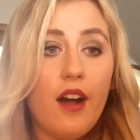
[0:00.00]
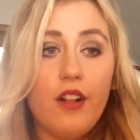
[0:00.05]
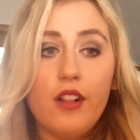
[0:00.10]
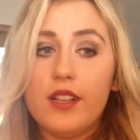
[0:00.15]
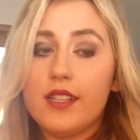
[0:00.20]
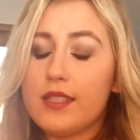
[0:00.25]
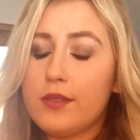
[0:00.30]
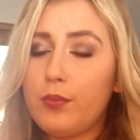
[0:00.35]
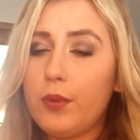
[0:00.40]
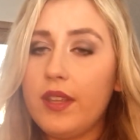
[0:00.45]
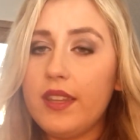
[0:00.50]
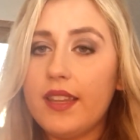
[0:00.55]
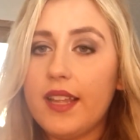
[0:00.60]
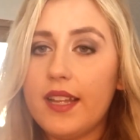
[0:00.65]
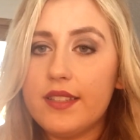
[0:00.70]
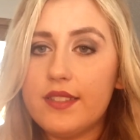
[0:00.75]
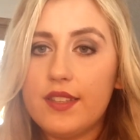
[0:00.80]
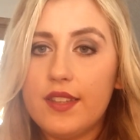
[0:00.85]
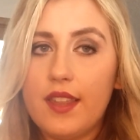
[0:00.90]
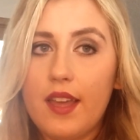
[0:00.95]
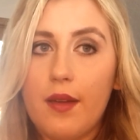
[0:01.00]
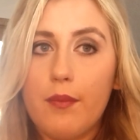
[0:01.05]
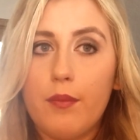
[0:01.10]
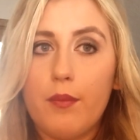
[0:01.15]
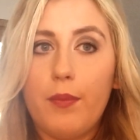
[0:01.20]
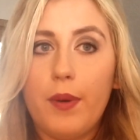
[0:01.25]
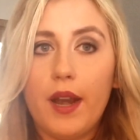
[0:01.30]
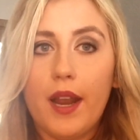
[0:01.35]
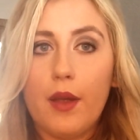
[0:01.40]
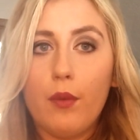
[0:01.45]
I'll explain that to
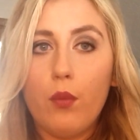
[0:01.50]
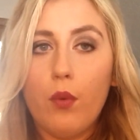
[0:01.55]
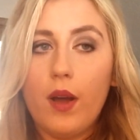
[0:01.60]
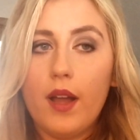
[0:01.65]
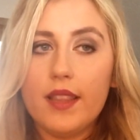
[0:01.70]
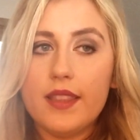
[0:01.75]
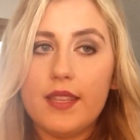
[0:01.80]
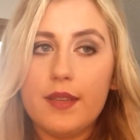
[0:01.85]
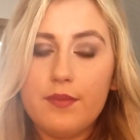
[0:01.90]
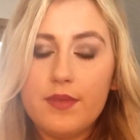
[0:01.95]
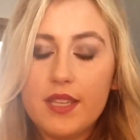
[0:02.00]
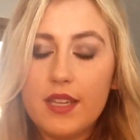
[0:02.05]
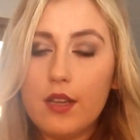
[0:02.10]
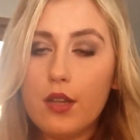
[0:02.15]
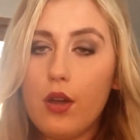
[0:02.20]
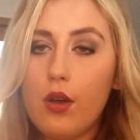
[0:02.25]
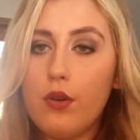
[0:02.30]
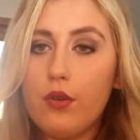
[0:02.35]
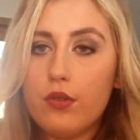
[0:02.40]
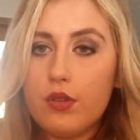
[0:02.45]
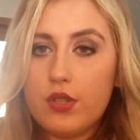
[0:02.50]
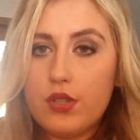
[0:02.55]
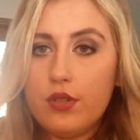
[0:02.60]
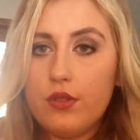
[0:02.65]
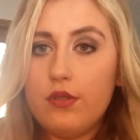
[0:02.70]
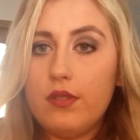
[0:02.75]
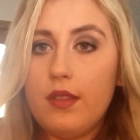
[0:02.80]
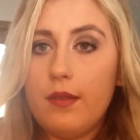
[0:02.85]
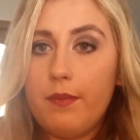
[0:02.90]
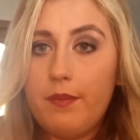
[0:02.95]
them. But I want them to go
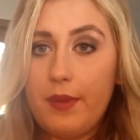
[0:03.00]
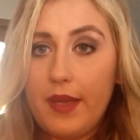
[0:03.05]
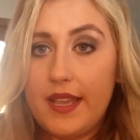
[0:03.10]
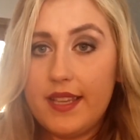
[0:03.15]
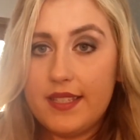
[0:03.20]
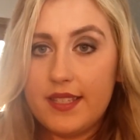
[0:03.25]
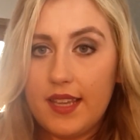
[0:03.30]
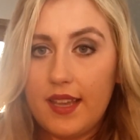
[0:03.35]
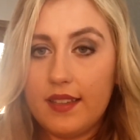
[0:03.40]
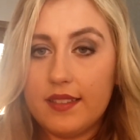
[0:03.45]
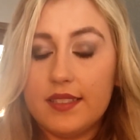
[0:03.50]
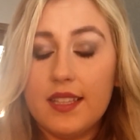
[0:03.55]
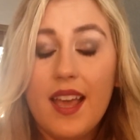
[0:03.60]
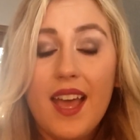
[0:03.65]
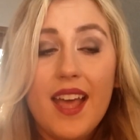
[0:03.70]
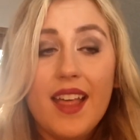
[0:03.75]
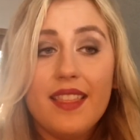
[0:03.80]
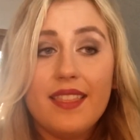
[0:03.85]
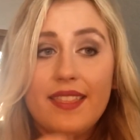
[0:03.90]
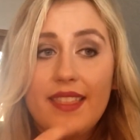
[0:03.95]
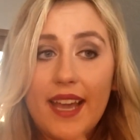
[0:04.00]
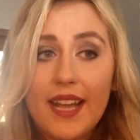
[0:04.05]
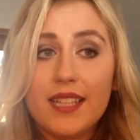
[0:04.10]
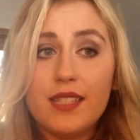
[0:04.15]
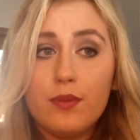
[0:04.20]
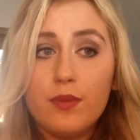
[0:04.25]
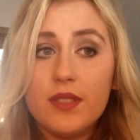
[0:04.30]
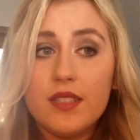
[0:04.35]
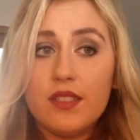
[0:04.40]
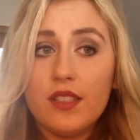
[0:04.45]
to the basics.
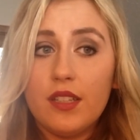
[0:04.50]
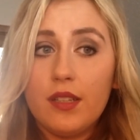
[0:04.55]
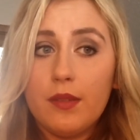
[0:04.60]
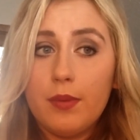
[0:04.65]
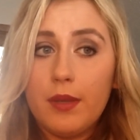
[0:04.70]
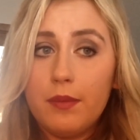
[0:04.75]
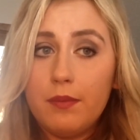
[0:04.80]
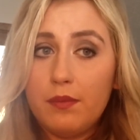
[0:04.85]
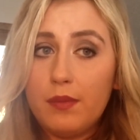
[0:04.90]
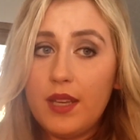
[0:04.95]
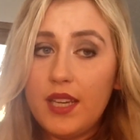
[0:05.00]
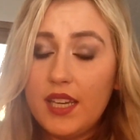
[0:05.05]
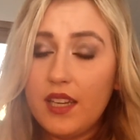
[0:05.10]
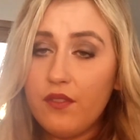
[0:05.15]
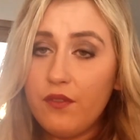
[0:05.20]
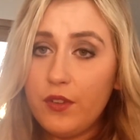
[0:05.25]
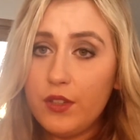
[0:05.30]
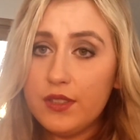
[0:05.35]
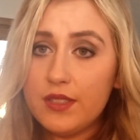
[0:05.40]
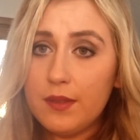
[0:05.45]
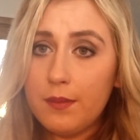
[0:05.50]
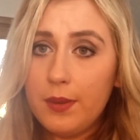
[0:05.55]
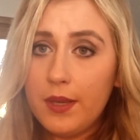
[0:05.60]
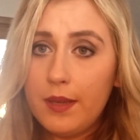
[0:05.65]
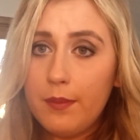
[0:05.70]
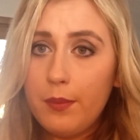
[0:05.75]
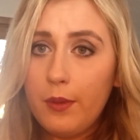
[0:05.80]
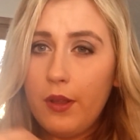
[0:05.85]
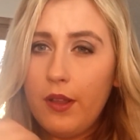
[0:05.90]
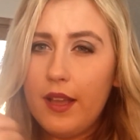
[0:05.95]
That's what's going to be meaningful to
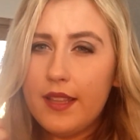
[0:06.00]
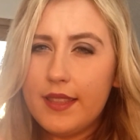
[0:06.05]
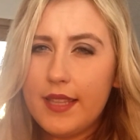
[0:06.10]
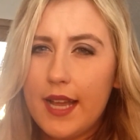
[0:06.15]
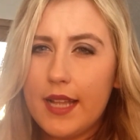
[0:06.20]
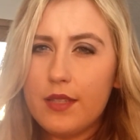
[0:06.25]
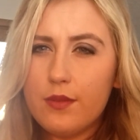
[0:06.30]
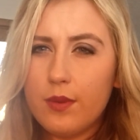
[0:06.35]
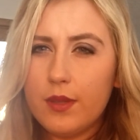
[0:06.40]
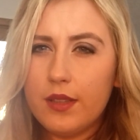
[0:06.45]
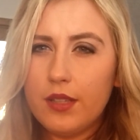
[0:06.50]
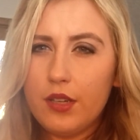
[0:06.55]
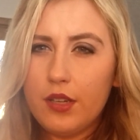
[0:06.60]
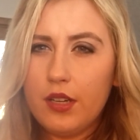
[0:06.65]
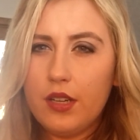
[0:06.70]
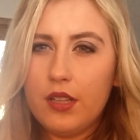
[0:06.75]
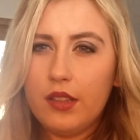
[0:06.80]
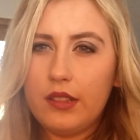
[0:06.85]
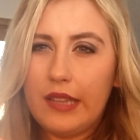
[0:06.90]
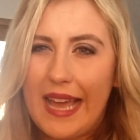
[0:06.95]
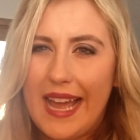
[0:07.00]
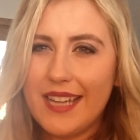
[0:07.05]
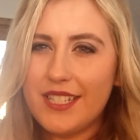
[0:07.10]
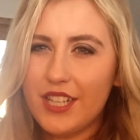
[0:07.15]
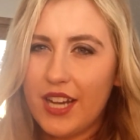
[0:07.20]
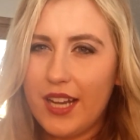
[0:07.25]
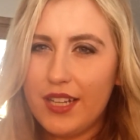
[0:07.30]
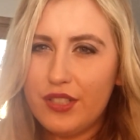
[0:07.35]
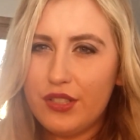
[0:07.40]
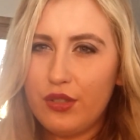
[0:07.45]
people, and that's what they're going to
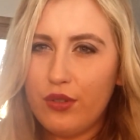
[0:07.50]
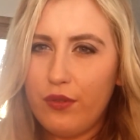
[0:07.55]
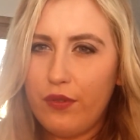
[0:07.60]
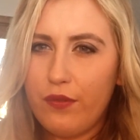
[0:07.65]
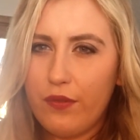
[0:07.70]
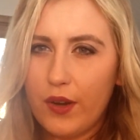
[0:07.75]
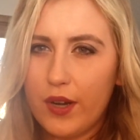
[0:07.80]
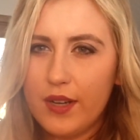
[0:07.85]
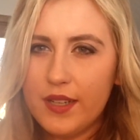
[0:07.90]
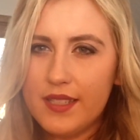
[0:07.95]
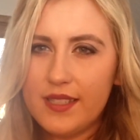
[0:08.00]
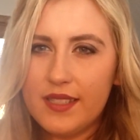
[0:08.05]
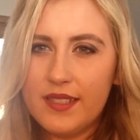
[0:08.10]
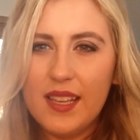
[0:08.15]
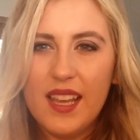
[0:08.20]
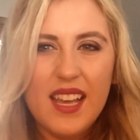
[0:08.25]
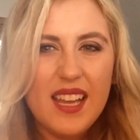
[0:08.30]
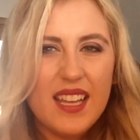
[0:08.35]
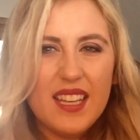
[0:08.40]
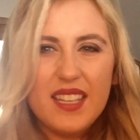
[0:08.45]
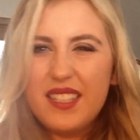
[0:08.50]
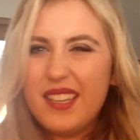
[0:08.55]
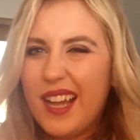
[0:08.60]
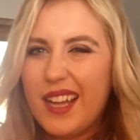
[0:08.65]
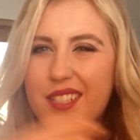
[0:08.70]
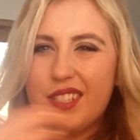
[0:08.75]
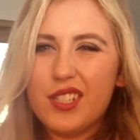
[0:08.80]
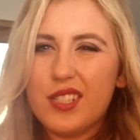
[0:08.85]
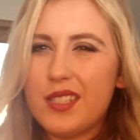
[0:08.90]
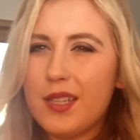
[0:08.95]
latch onto first,
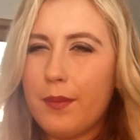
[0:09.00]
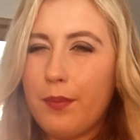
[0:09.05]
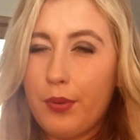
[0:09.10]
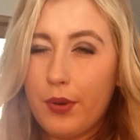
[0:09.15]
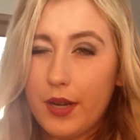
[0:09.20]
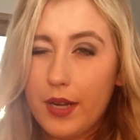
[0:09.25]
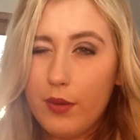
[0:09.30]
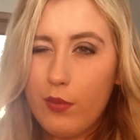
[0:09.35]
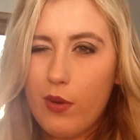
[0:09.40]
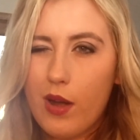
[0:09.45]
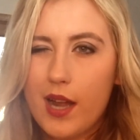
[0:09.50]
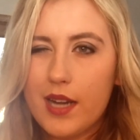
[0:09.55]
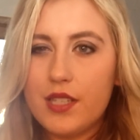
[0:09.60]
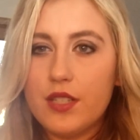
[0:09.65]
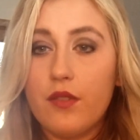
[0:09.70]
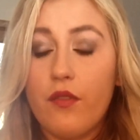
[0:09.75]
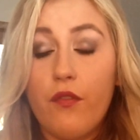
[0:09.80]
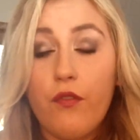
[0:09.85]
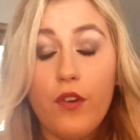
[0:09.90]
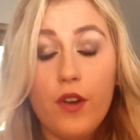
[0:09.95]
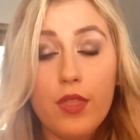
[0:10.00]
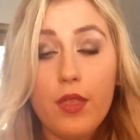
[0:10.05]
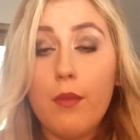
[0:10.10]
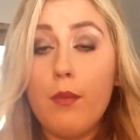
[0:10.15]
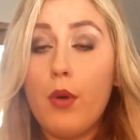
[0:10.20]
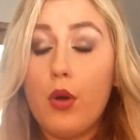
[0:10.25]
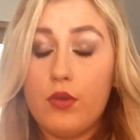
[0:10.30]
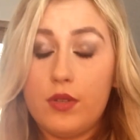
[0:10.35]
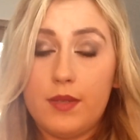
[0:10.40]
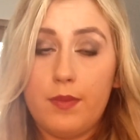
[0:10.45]
not just a pretty watch for the
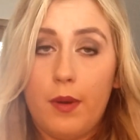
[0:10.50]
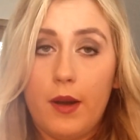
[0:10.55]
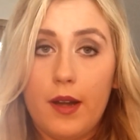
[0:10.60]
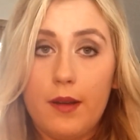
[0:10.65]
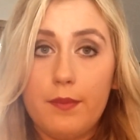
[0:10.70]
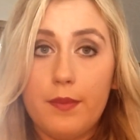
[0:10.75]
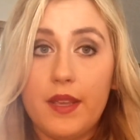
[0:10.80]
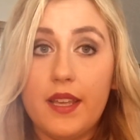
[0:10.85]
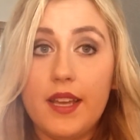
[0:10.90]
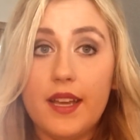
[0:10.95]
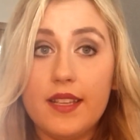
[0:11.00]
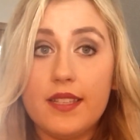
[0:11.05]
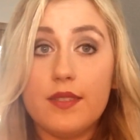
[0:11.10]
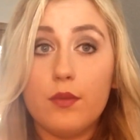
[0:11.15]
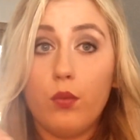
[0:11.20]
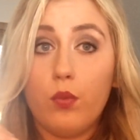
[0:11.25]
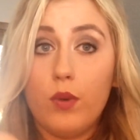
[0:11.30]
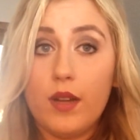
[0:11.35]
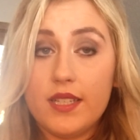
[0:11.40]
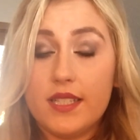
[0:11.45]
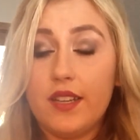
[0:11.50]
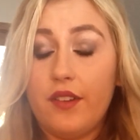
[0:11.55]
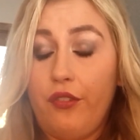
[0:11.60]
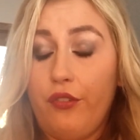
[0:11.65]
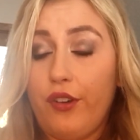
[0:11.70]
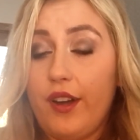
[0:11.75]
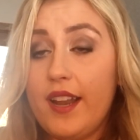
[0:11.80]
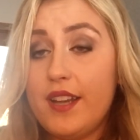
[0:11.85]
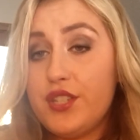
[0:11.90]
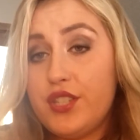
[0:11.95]
most part, because what
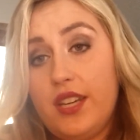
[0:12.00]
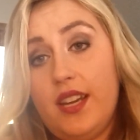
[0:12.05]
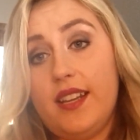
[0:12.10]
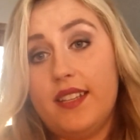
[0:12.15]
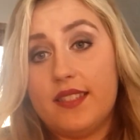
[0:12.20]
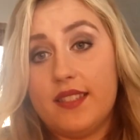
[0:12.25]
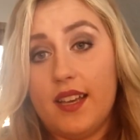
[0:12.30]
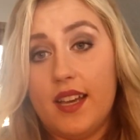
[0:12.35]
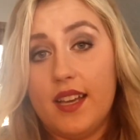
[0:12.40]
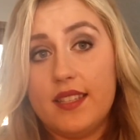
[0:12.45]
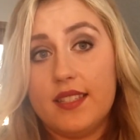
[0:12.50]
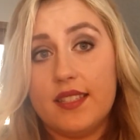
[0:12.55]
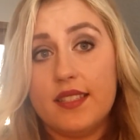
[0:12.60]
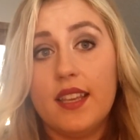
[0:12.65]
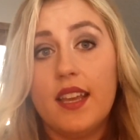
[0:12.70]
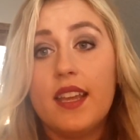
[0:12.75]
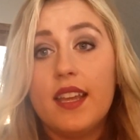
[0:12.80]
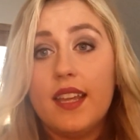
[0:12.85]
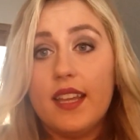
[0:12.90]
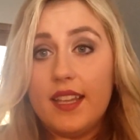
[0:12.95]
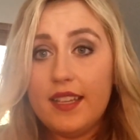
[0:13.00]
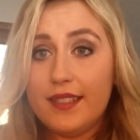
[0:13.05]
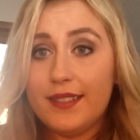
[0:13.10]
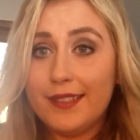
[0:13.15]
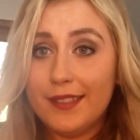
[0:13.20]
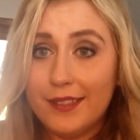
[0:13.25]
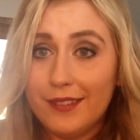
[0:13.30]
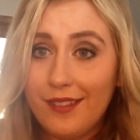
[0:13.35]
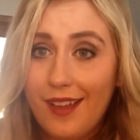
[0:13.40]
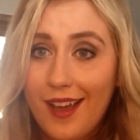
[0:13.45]
differentiates us
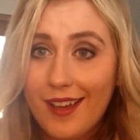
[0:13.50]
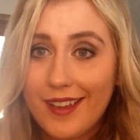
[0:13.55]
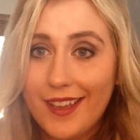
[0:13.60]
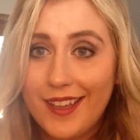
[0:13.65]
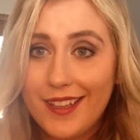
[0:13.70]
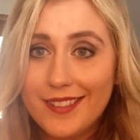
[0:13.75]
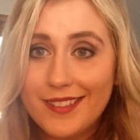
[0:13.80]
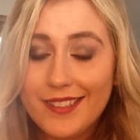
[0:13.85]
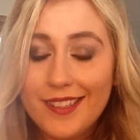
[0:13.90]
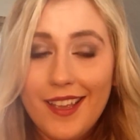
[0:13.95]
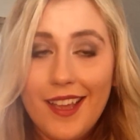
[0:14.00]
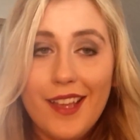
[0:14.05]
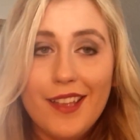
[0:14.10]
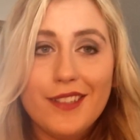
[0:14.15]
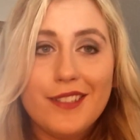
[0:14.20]
is the lockets.